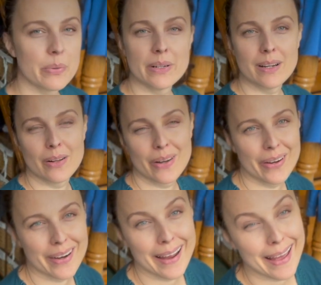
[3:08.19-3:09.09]
put it on
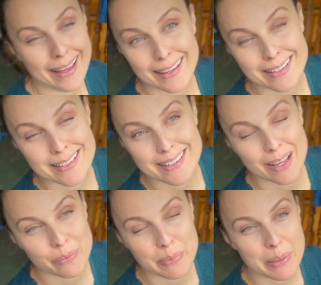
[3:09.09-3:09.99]
her head,
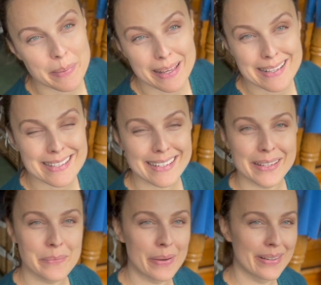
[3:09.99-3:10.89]
that would be
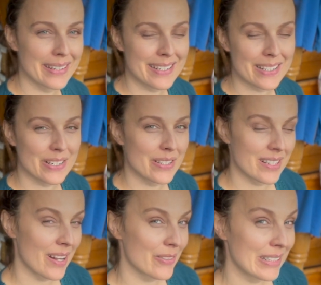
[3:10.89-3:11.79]
amazing, but she does
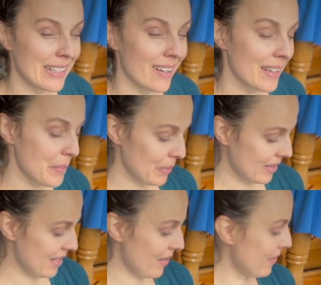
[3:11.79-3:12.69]
not really like good stuff.